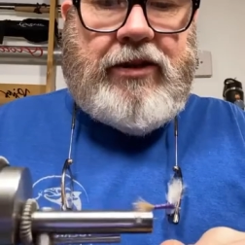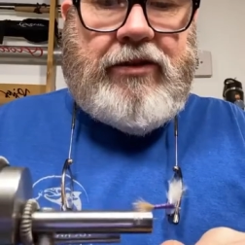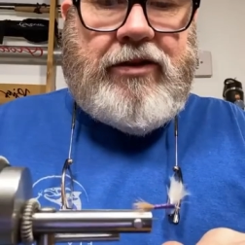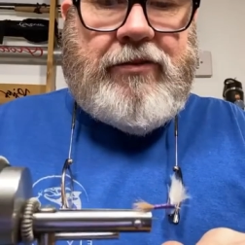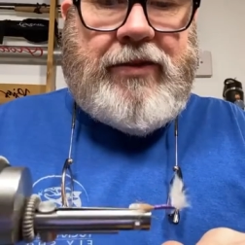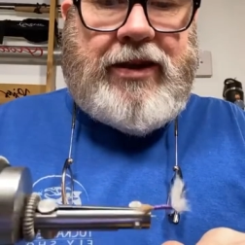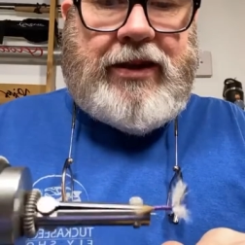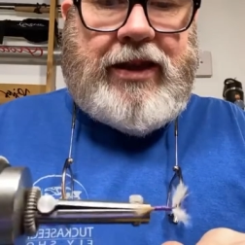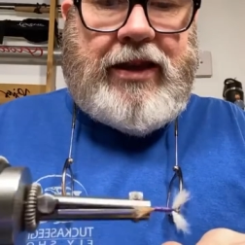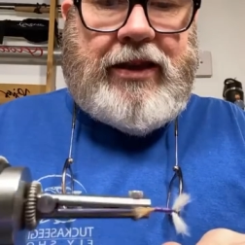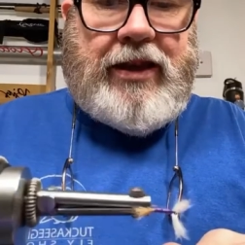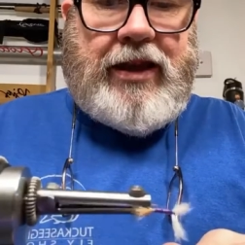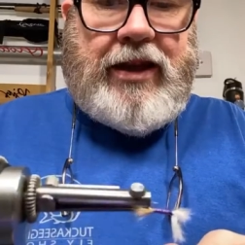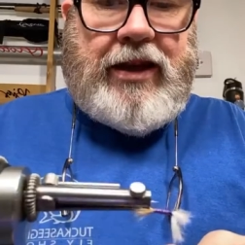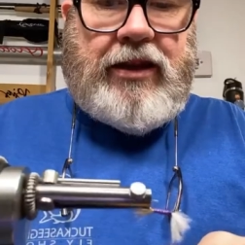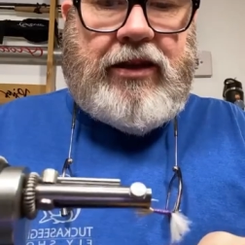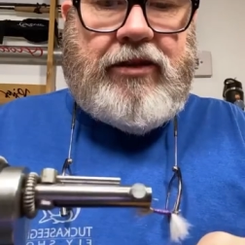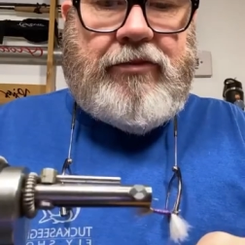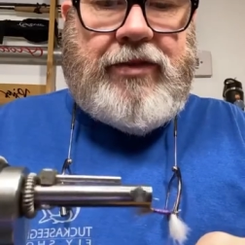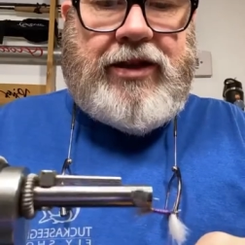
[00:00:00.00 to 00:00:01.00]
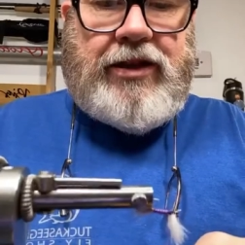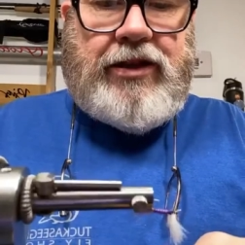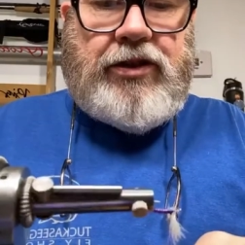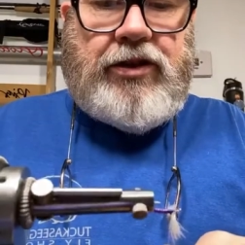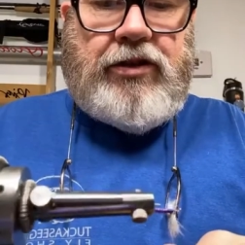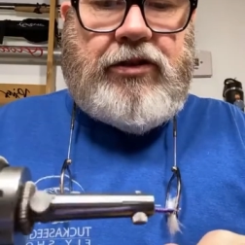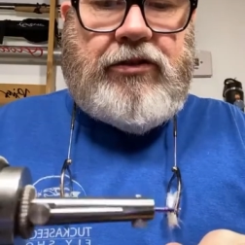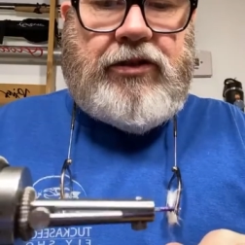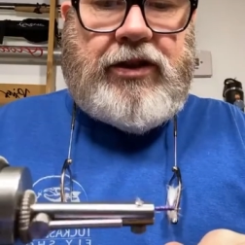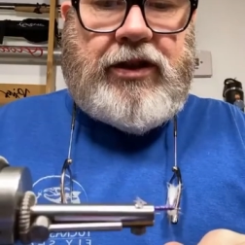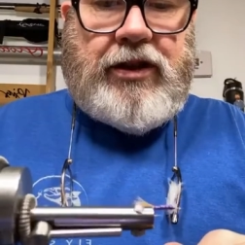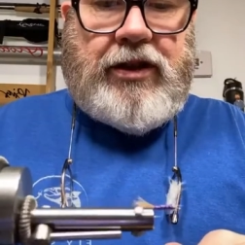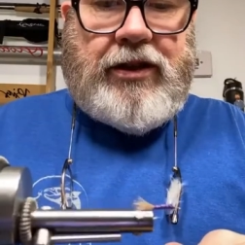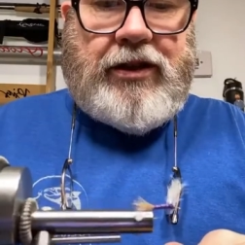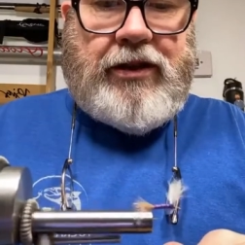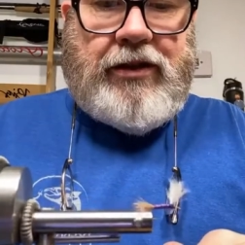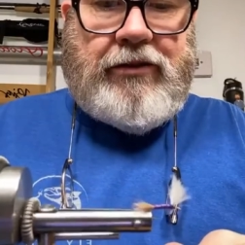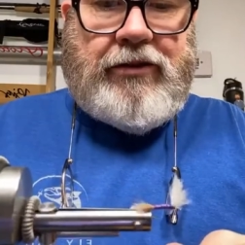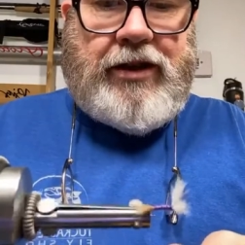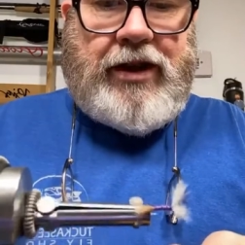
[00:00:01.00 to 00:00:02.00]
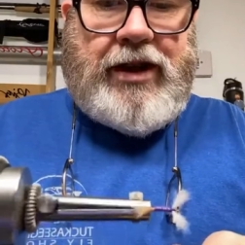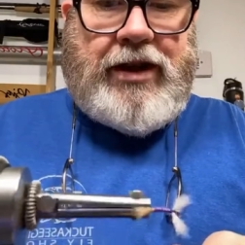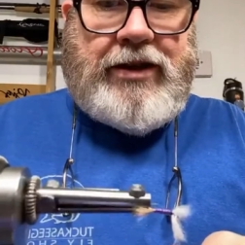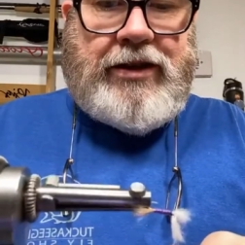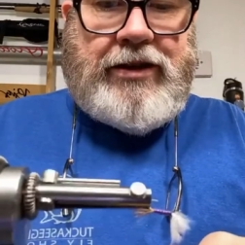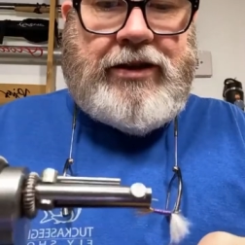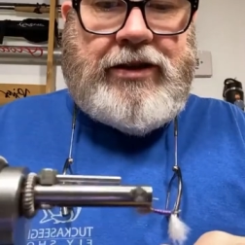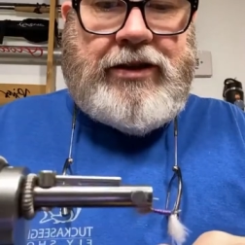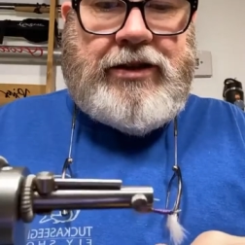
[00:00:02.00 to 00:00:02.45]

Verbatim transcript: Going to make that thing a little bit juicy, okay?